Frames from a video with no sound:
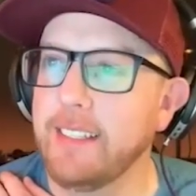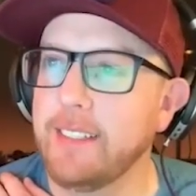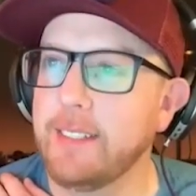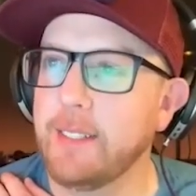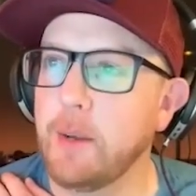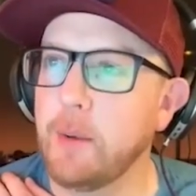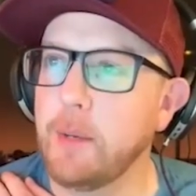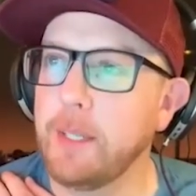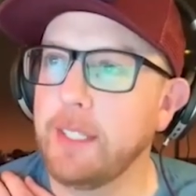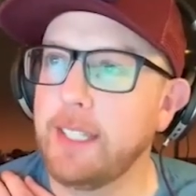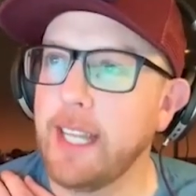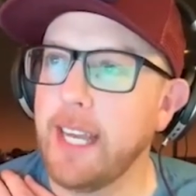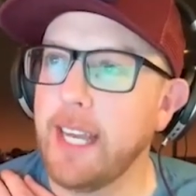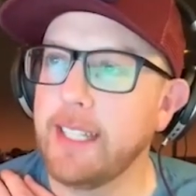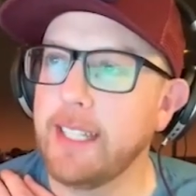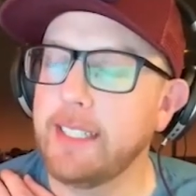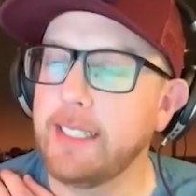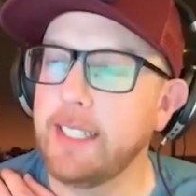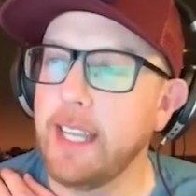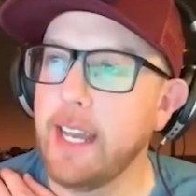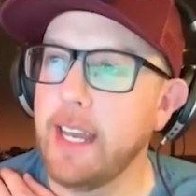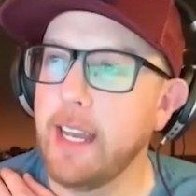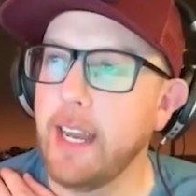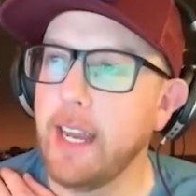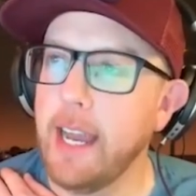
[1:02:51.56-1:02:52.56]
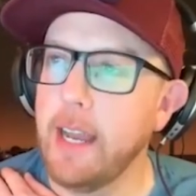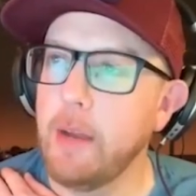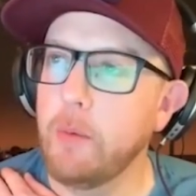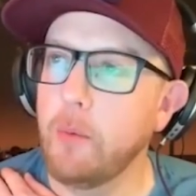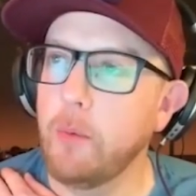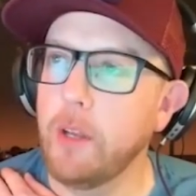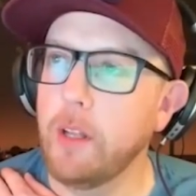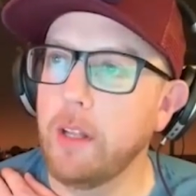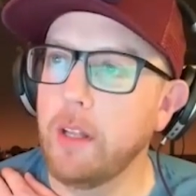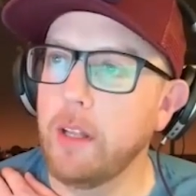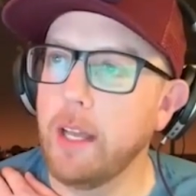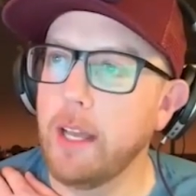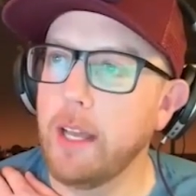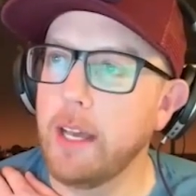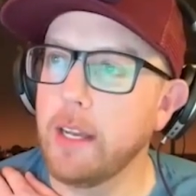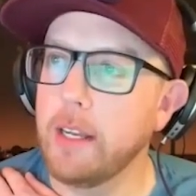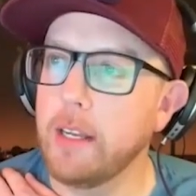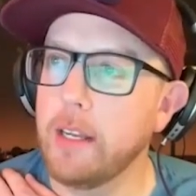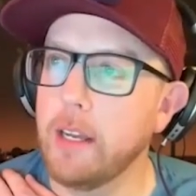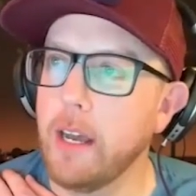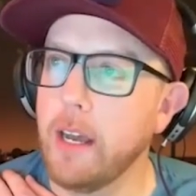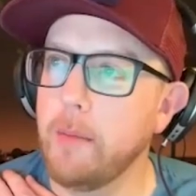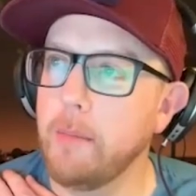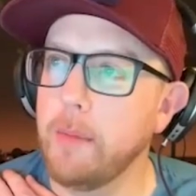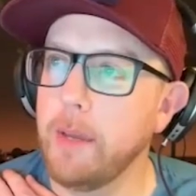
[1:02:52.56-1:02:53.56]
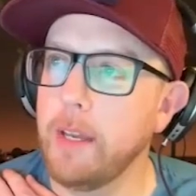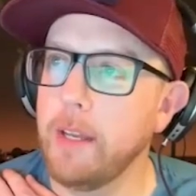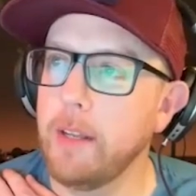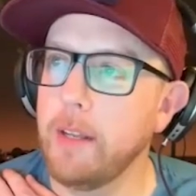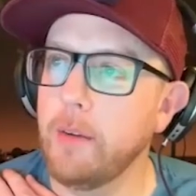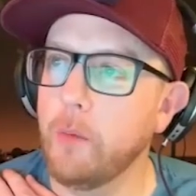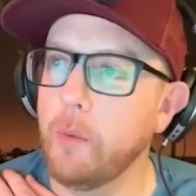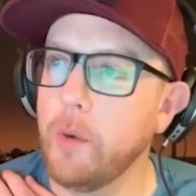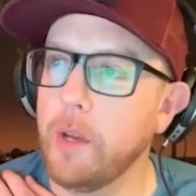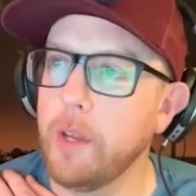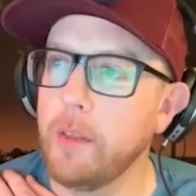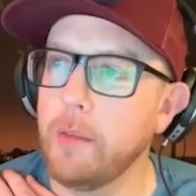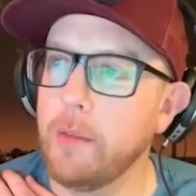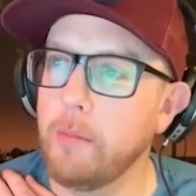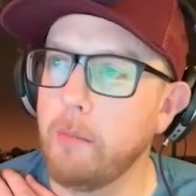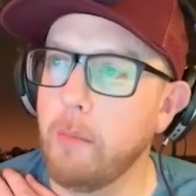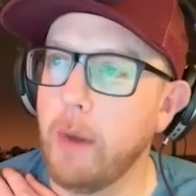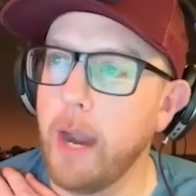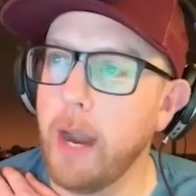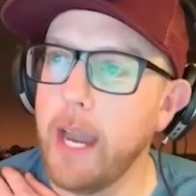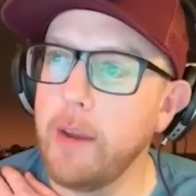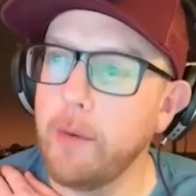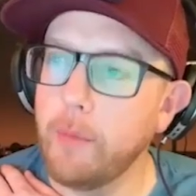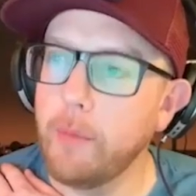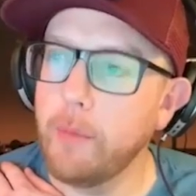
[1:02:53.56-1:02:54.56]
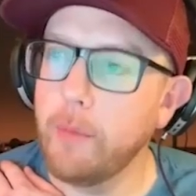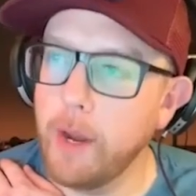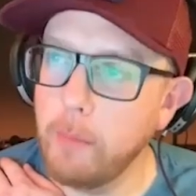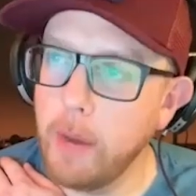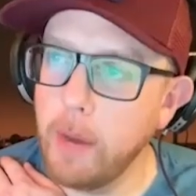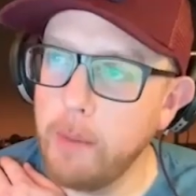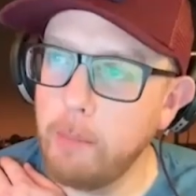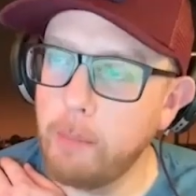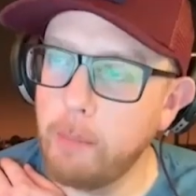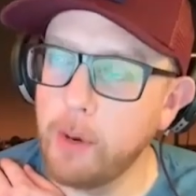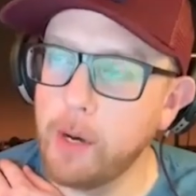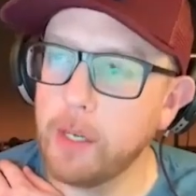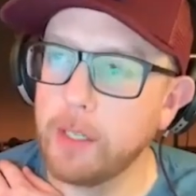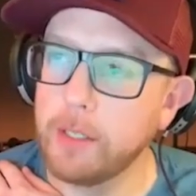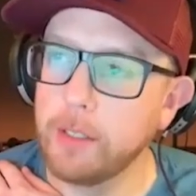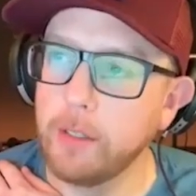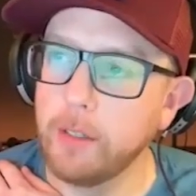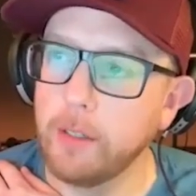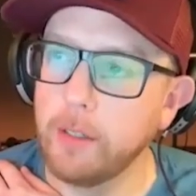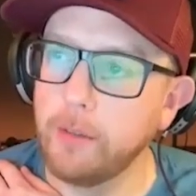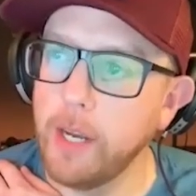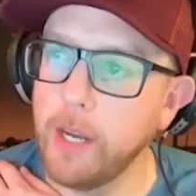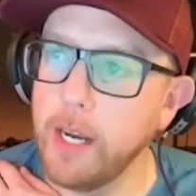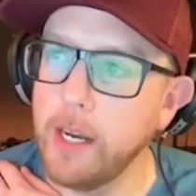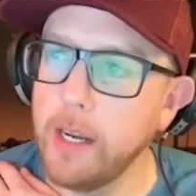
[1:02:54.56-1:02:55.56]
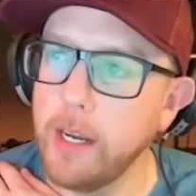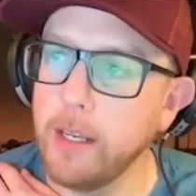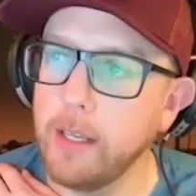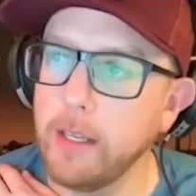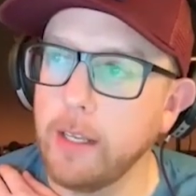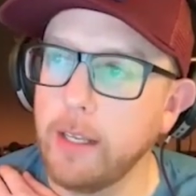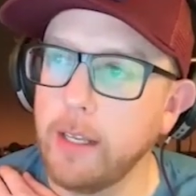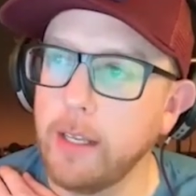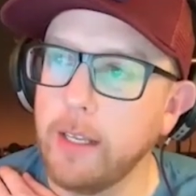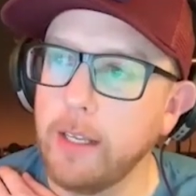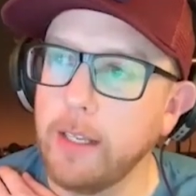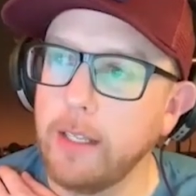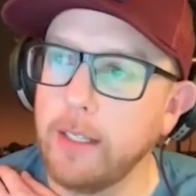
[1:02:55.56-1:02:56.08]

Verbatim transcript: So with that said, I will uh, come in with my ra- my personal rating.